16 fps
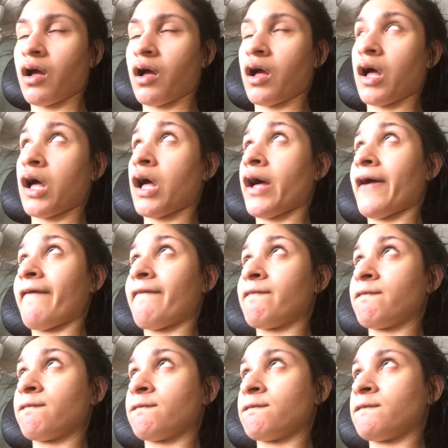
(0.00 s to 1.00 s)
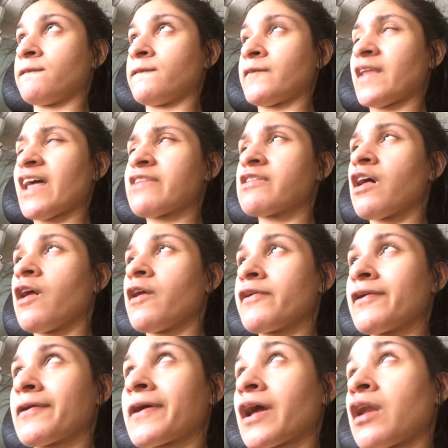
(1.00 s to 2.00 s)
Um, that's
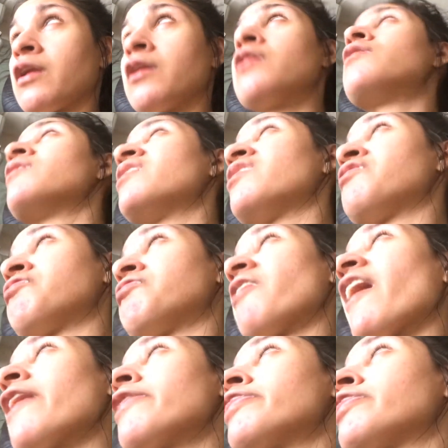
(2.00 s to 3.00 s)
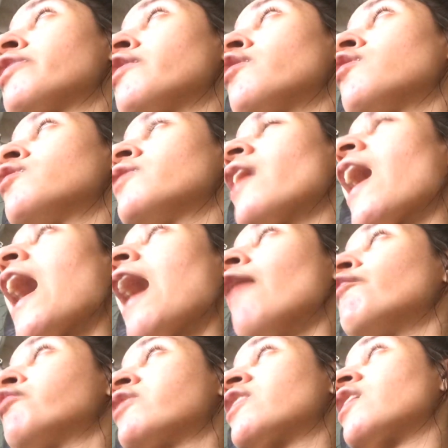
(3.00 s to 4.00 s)
all you can do is fight through the
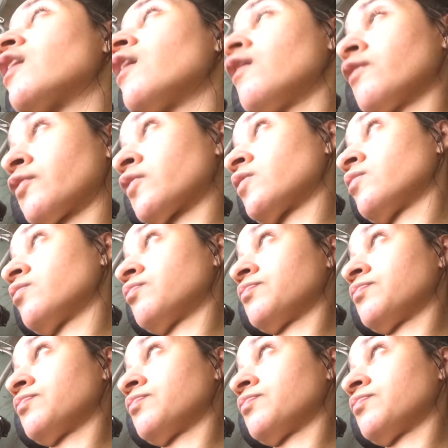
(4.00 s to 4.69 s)
obstacles,